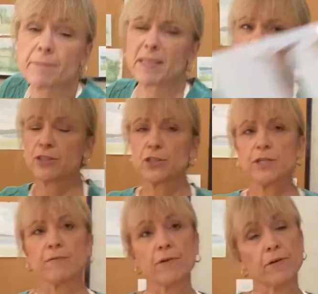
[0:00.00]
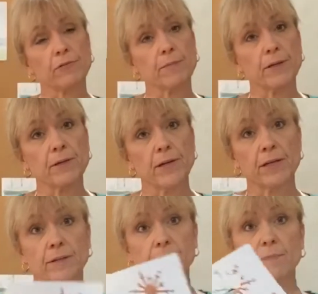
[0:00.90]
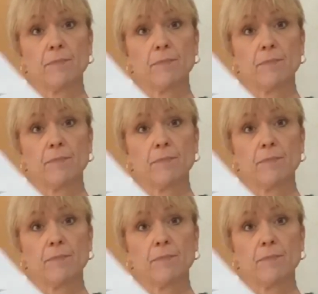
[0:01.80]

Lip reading: because you never know from year to year,